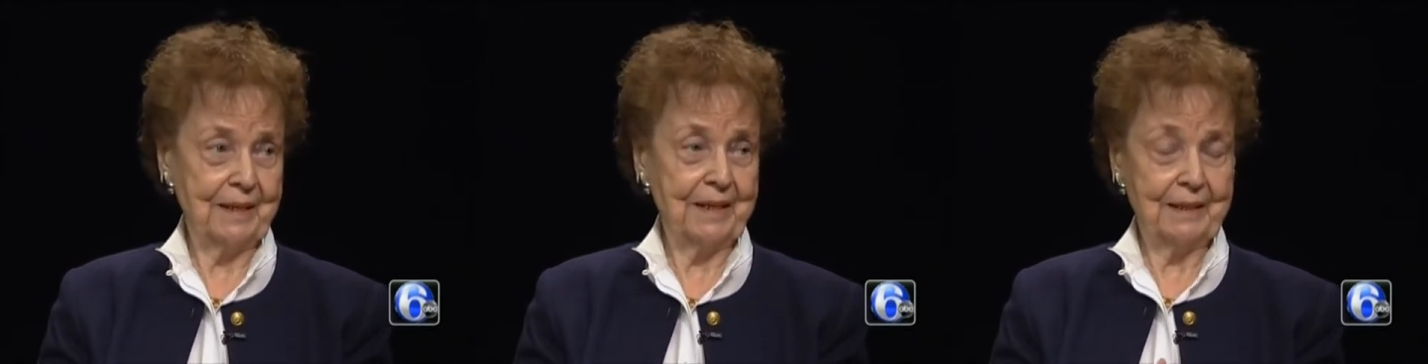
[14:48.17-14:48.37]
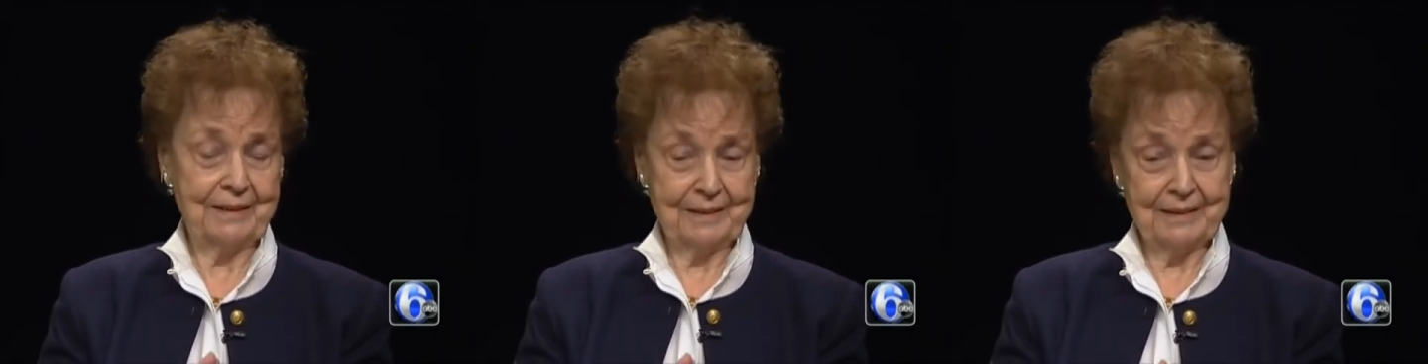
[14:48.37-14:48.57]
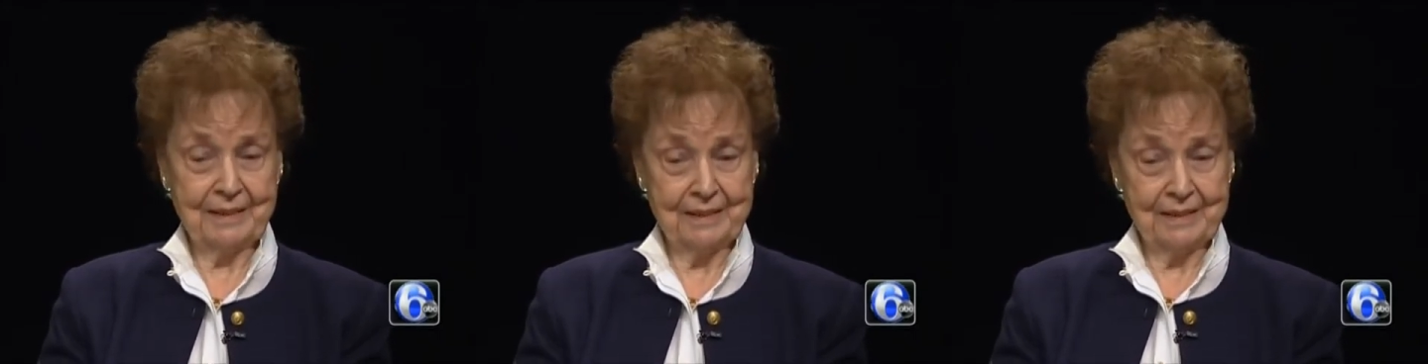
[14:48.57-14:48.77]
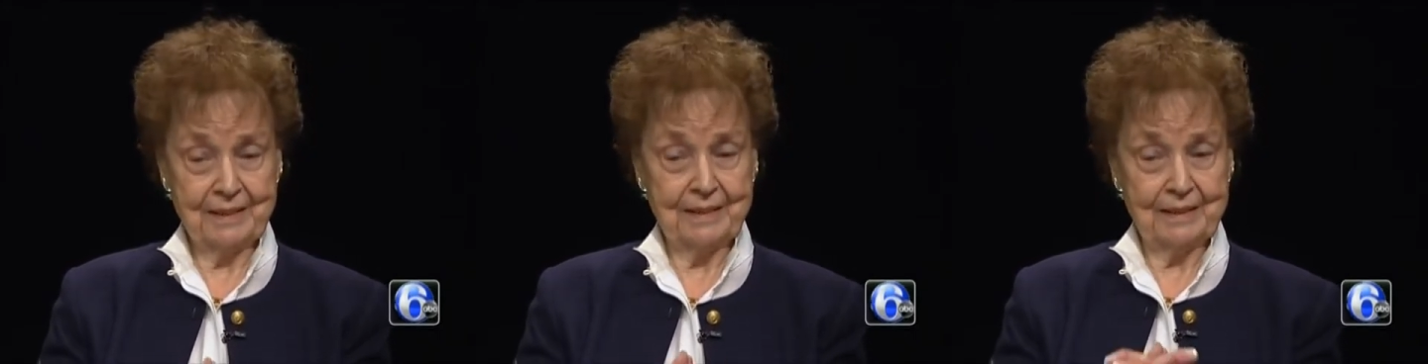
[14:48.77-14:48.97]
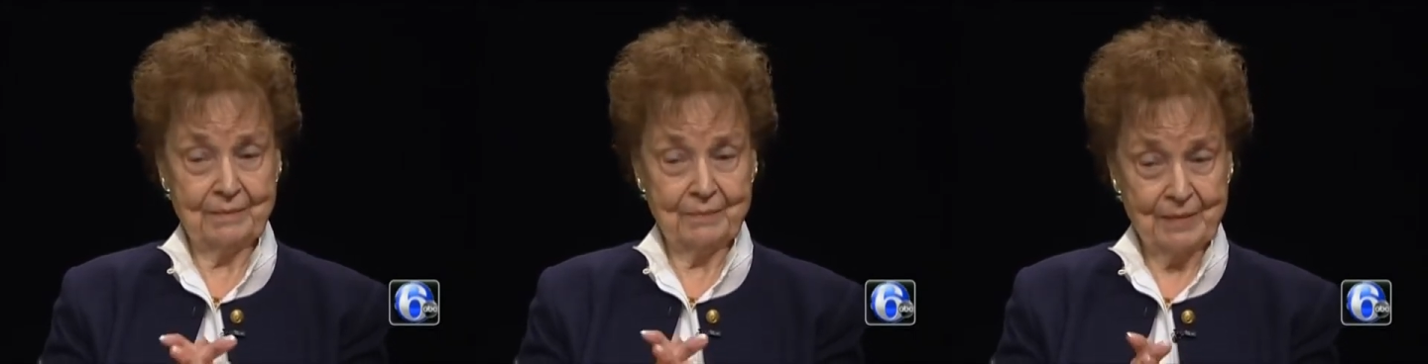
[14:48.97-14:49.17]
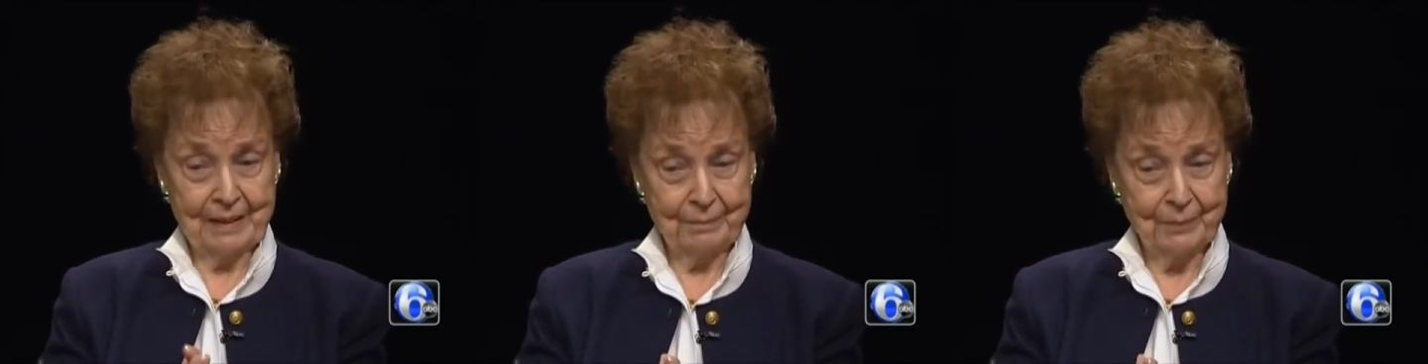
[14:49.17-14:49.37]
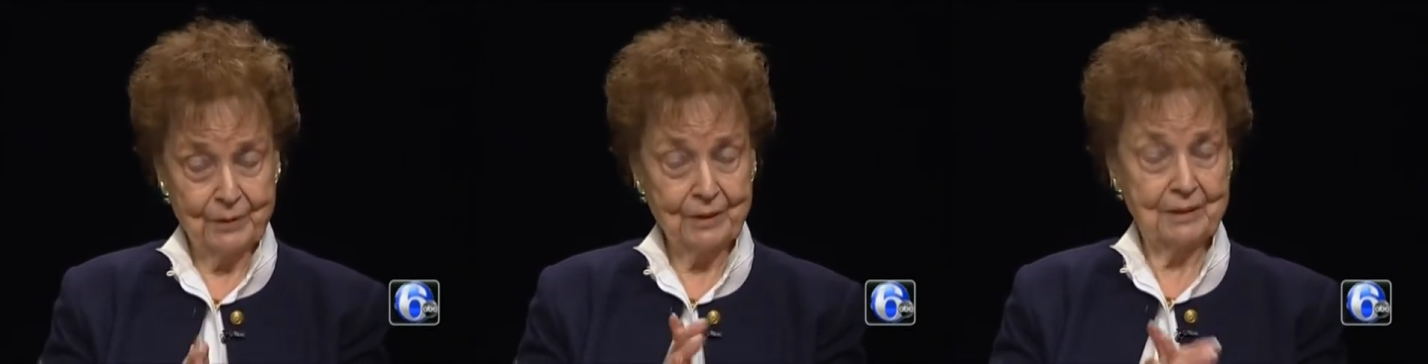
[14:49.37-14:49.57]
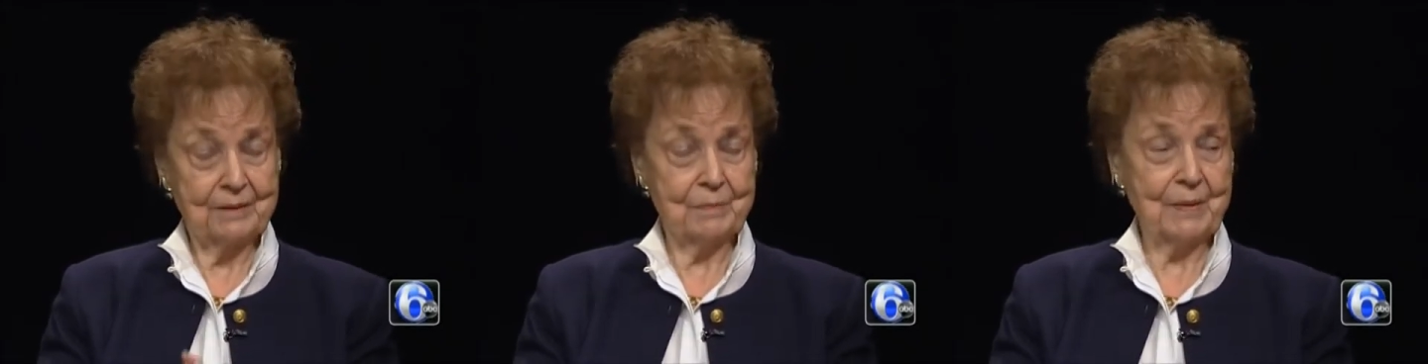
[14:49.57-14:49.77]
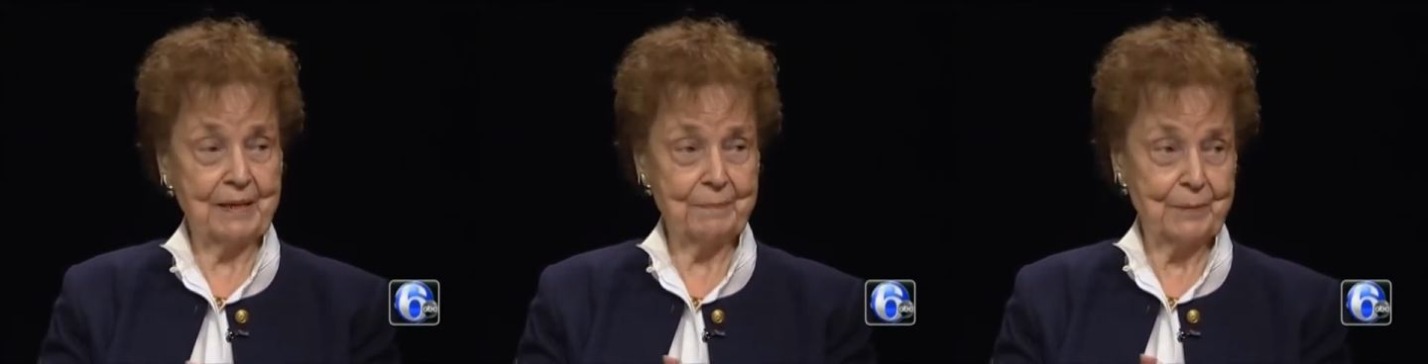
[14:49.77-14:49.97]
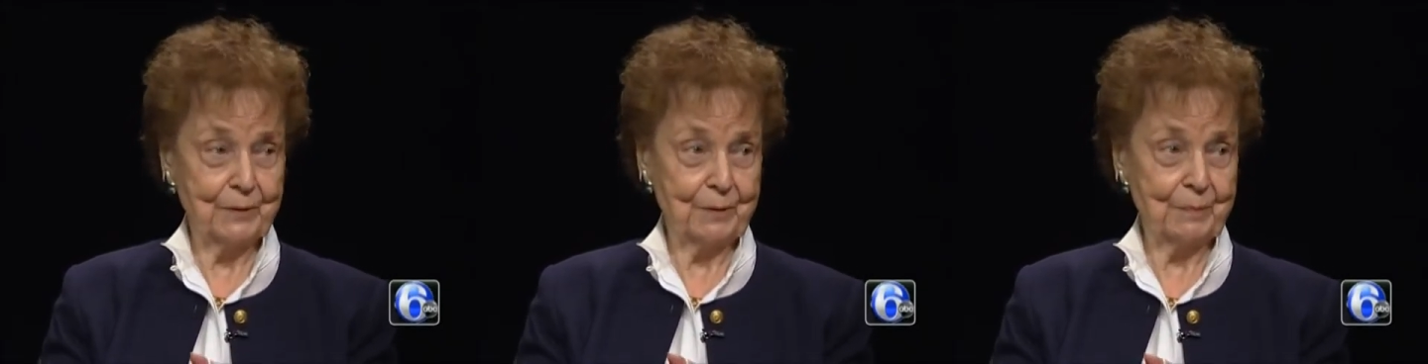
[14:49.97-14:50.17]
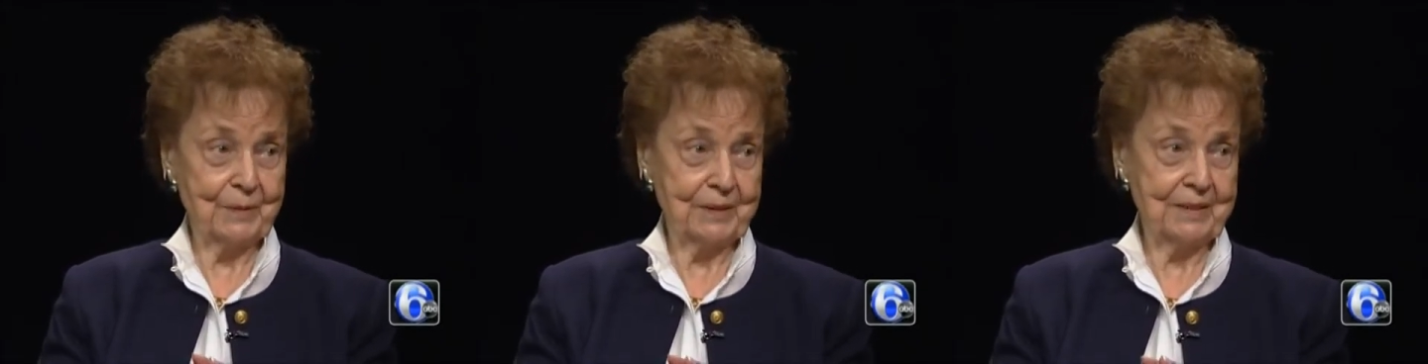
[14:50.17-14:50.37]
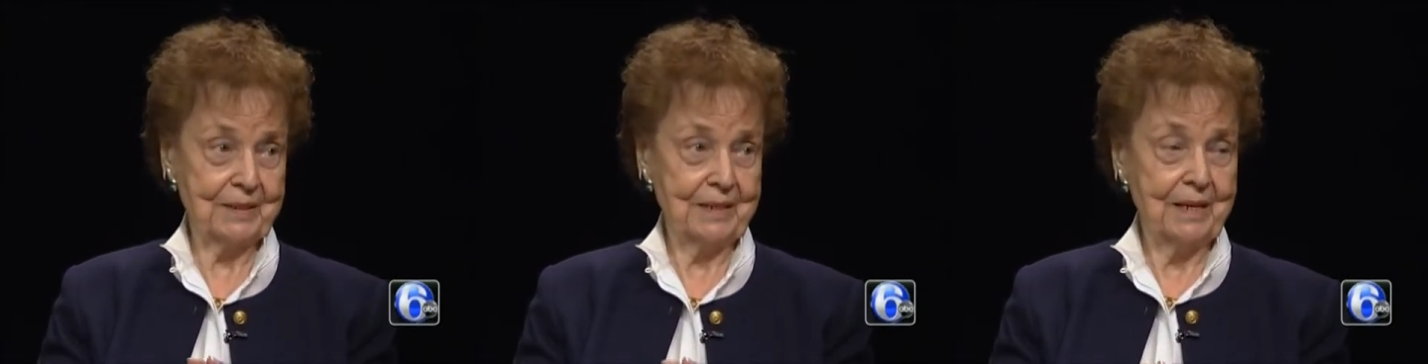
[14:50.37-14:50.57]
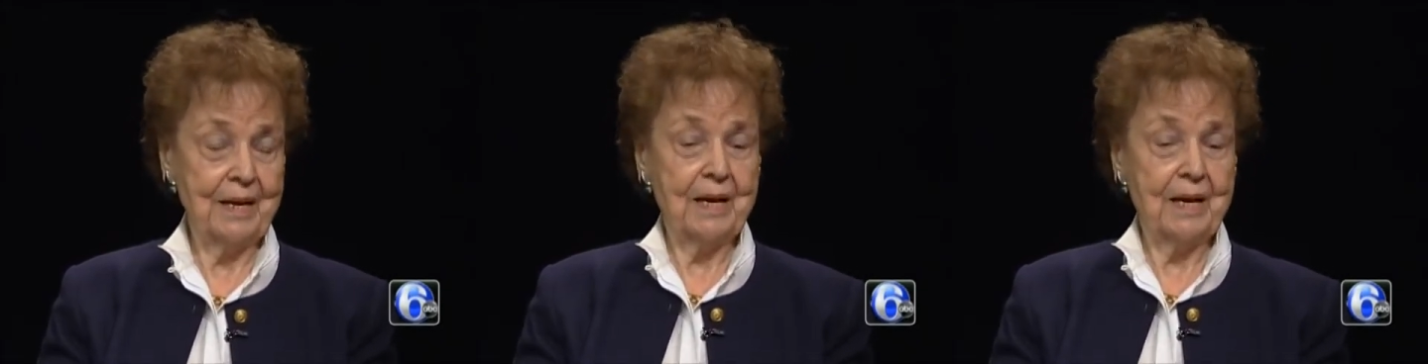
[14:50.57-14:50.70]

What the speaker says: And as I said, my book is my purpose.